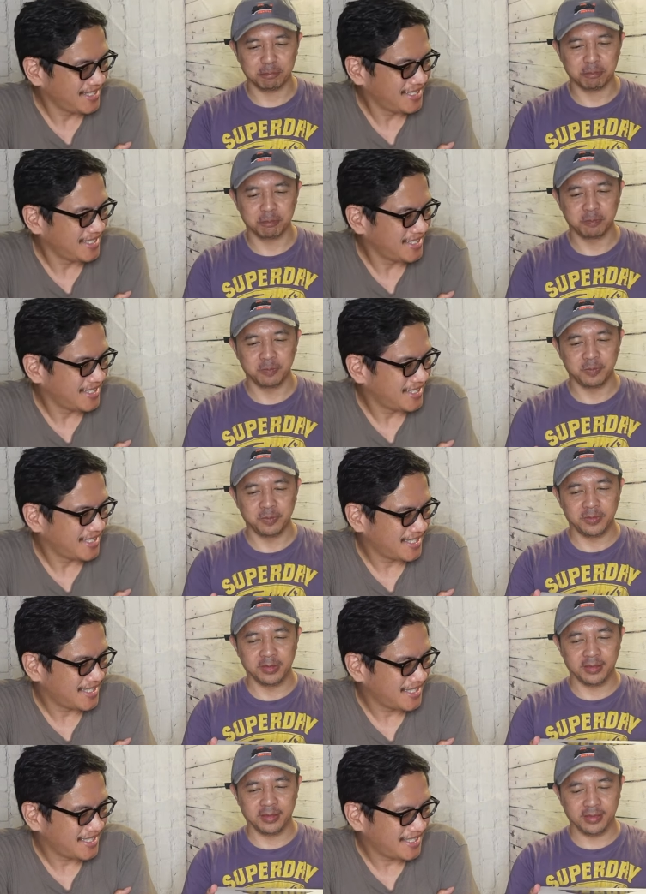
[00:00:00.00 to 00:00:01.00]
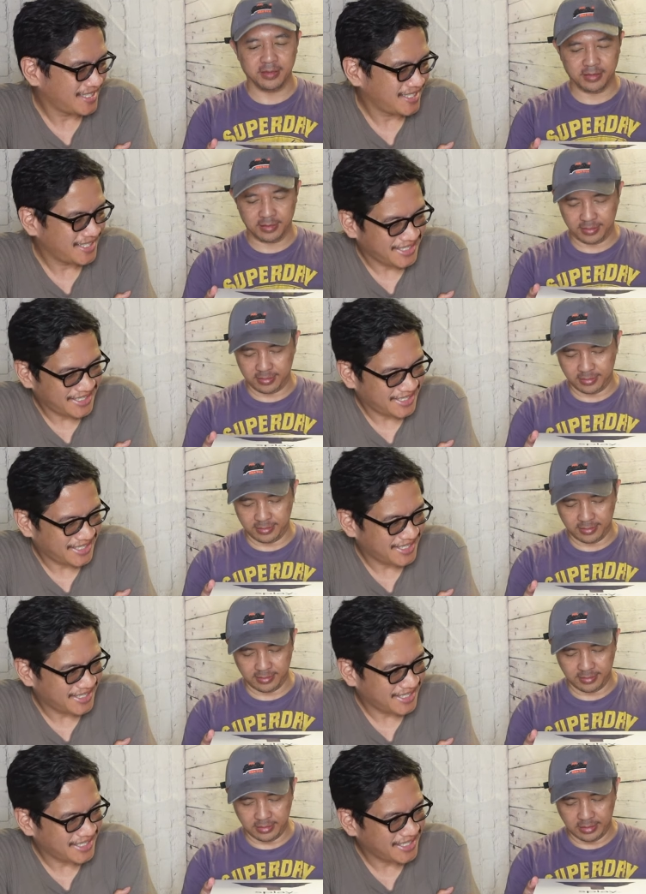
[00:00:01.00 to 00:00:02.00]

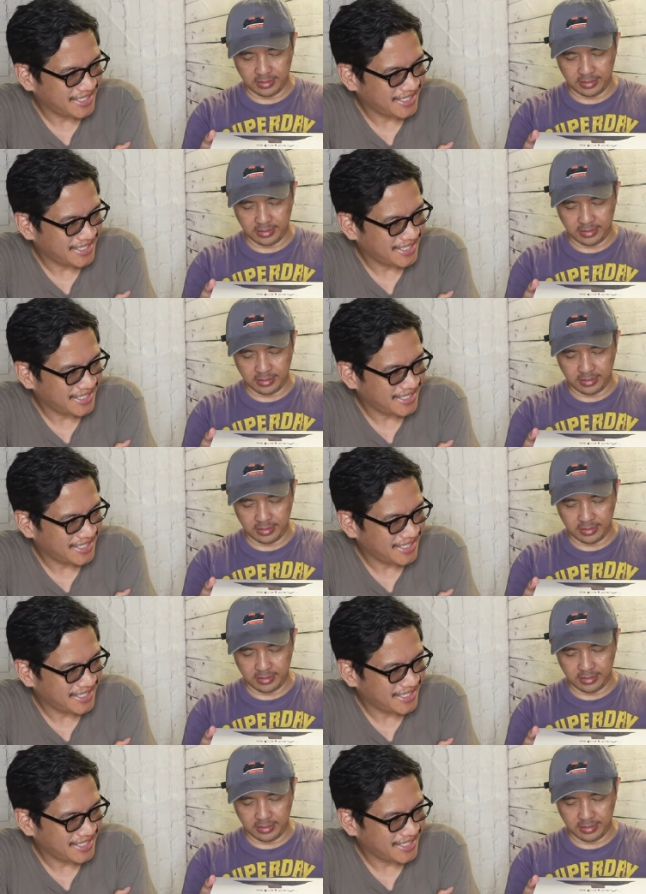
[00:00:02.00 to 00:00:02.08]
[no speech]